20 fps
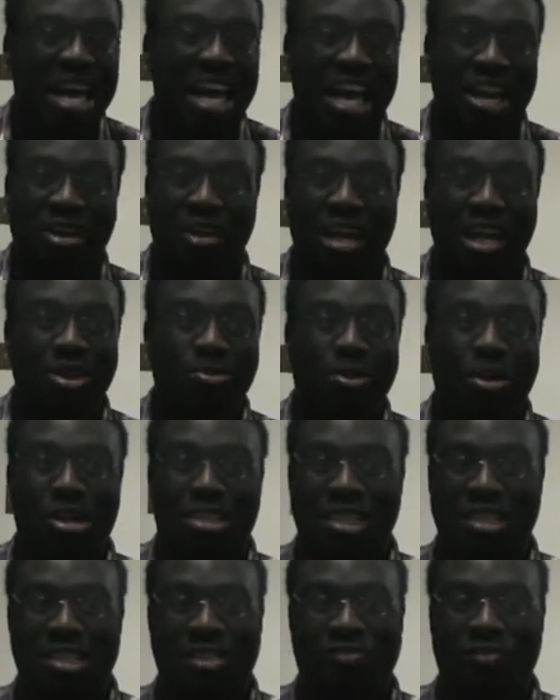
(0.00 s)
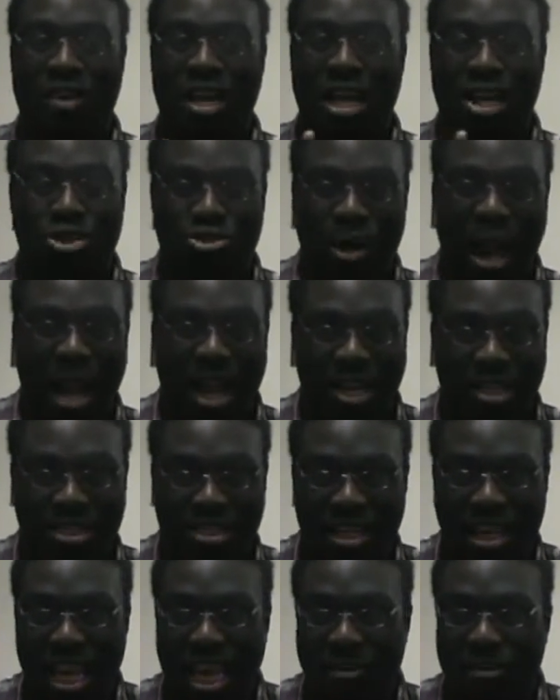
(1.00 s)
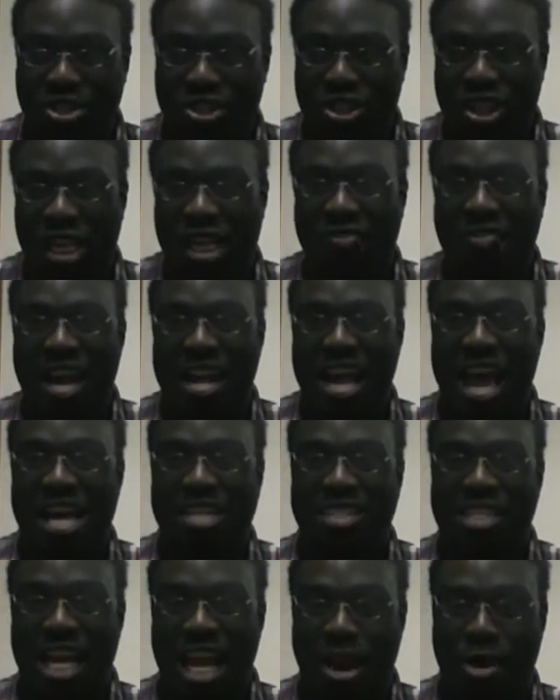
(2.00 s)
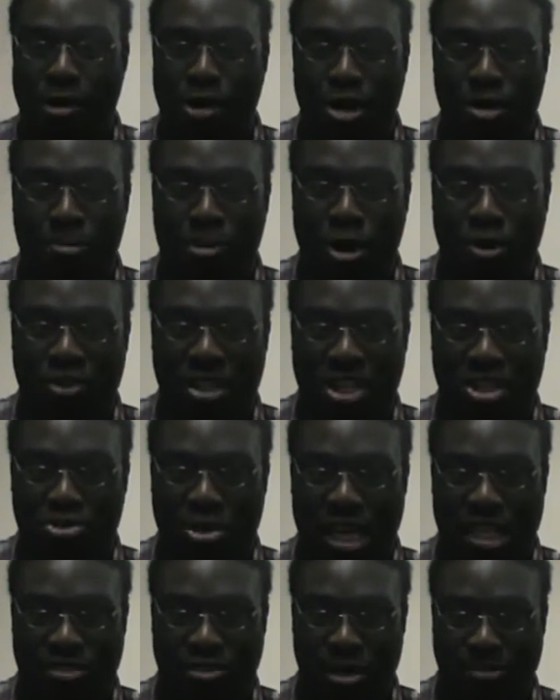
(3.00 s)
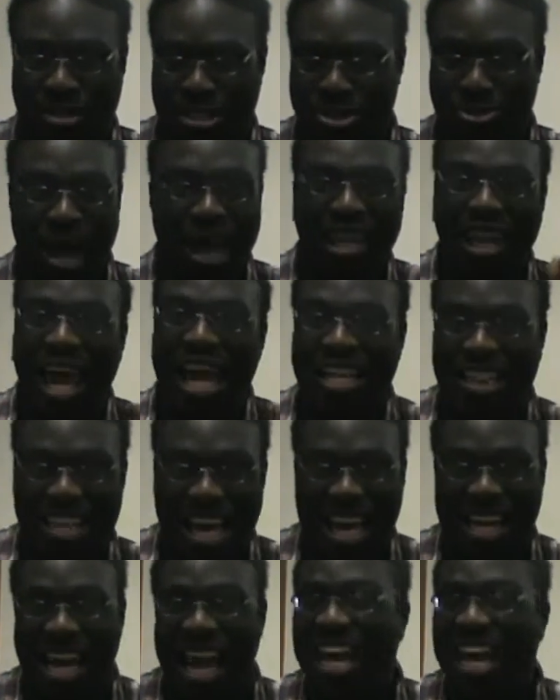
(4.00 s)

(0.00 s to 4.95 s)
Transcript: It only works as a fucking dragon slaying machine that has an aerial mode that it transforms into. I like that.